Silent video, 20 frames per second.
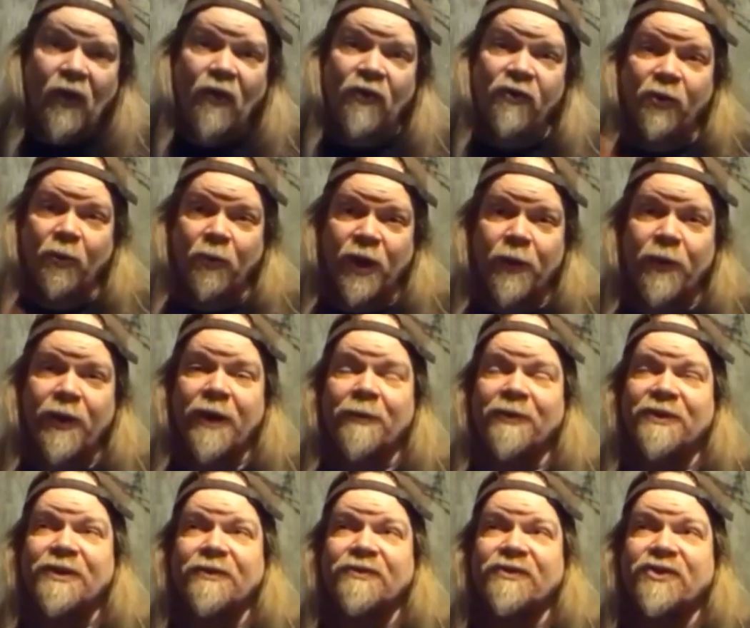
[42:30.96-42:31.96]
So we were
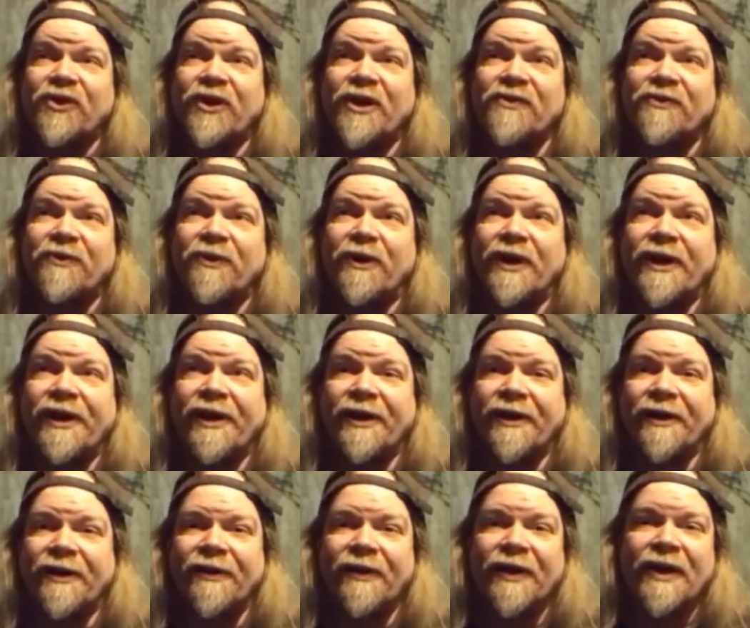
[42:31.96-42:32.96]
able to transfer it
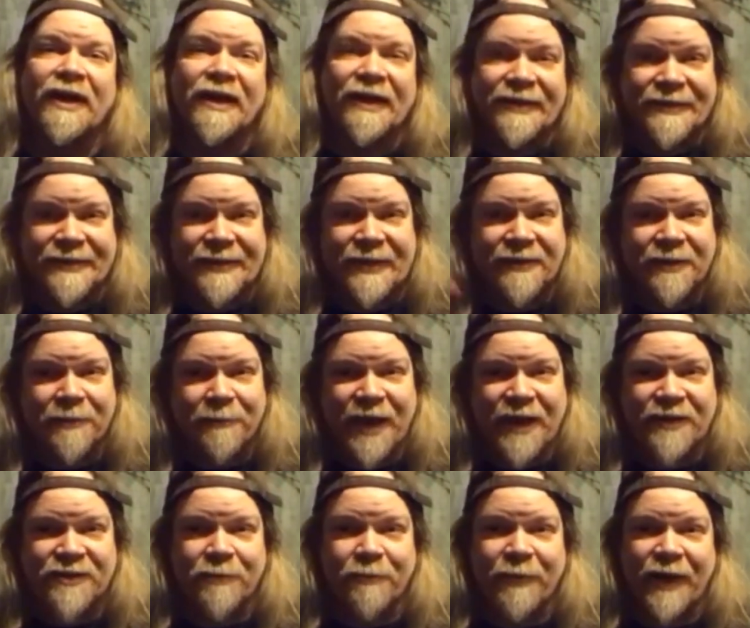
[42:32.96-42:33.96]
here, sent the
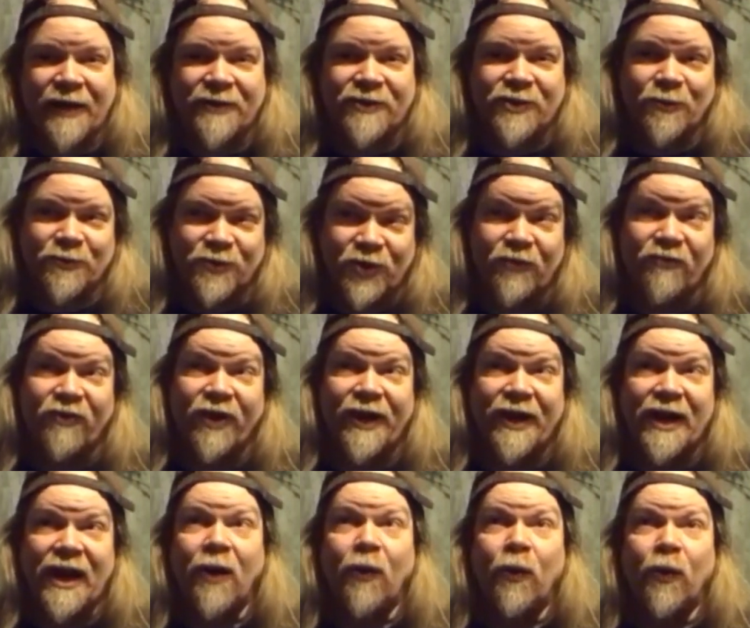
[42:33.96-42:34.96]
master back to them. So right
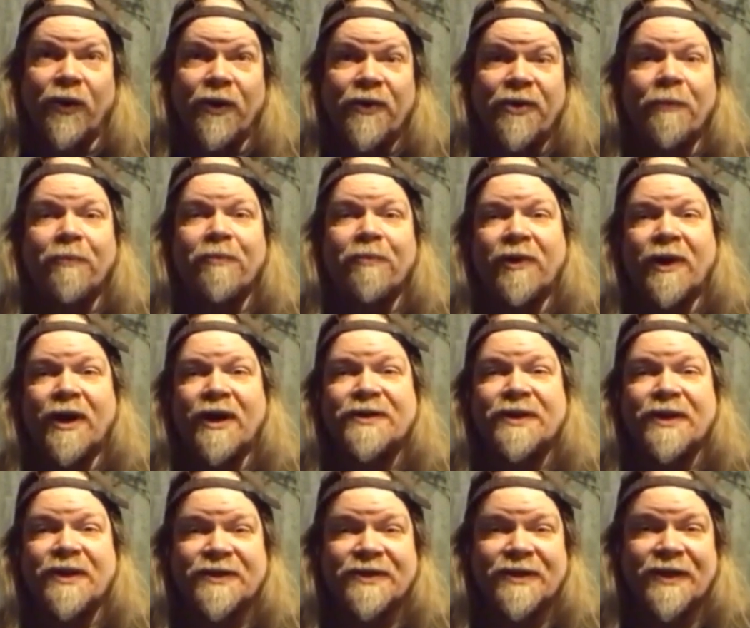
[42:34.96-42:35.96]
now we're in the
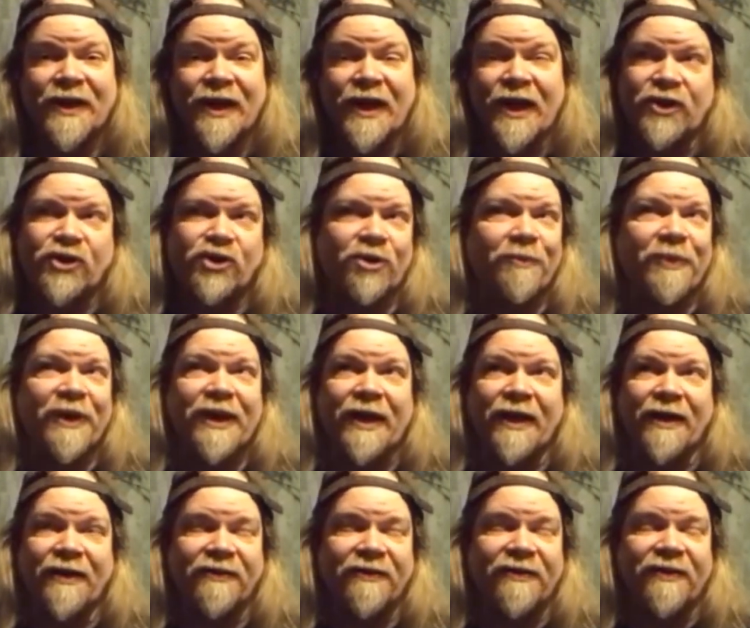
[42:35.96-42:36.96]
process. It should be
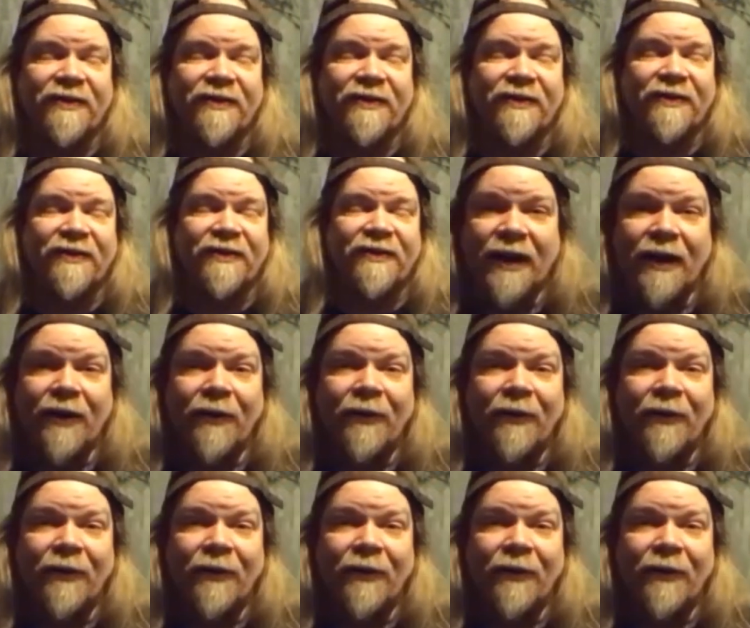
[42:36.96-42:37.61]
getting to them any day